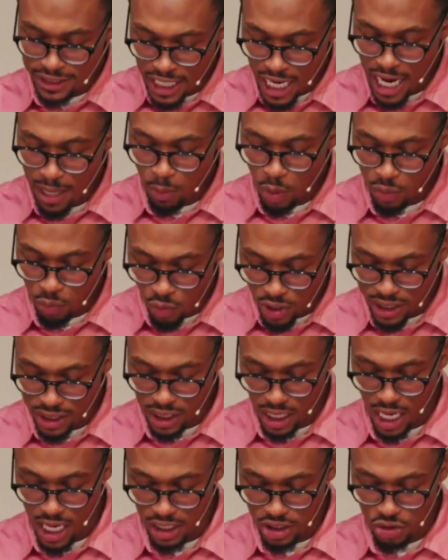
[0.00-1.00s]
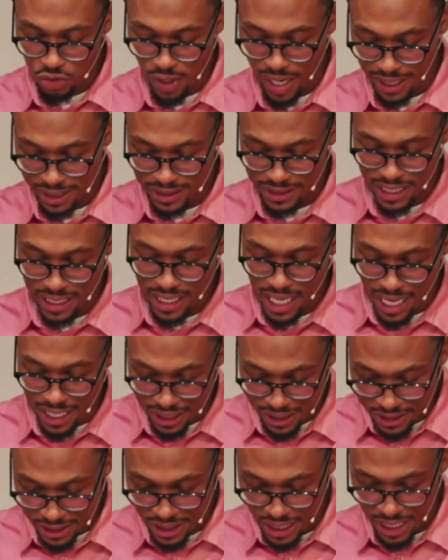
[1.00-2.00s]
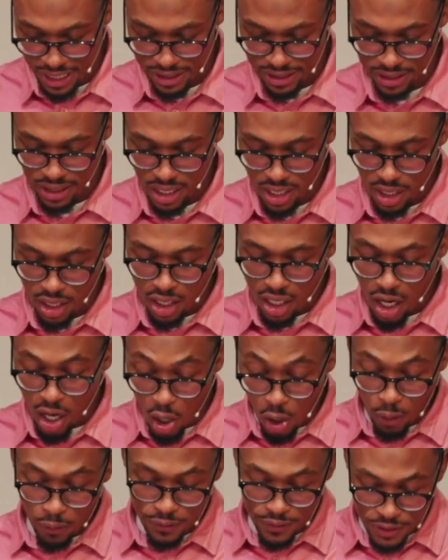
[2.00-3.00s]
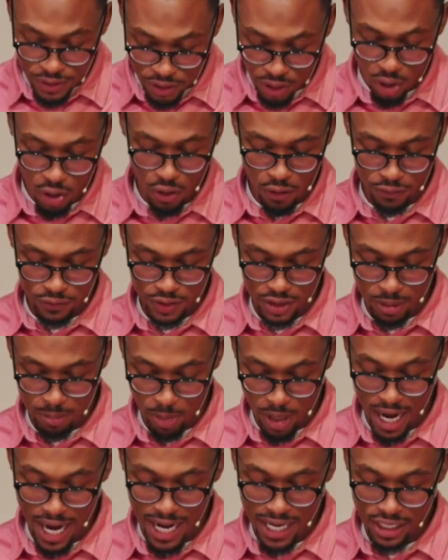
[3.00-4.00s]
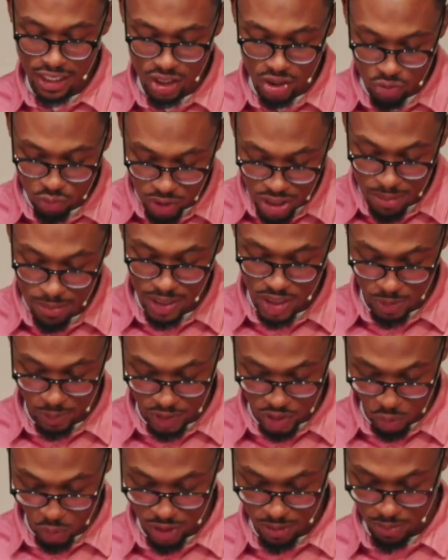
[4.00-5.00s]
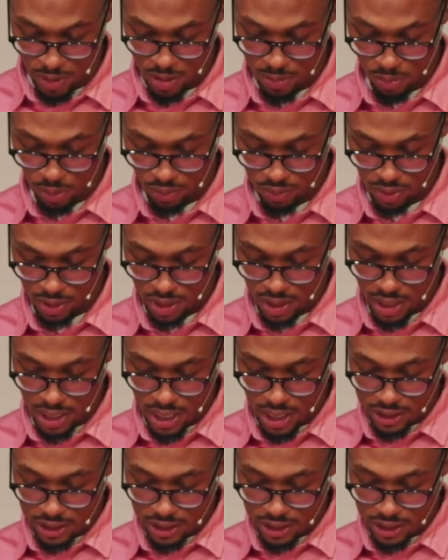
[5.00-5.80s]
In a time when written contracts did not exist, oaths served to bind agreements between people.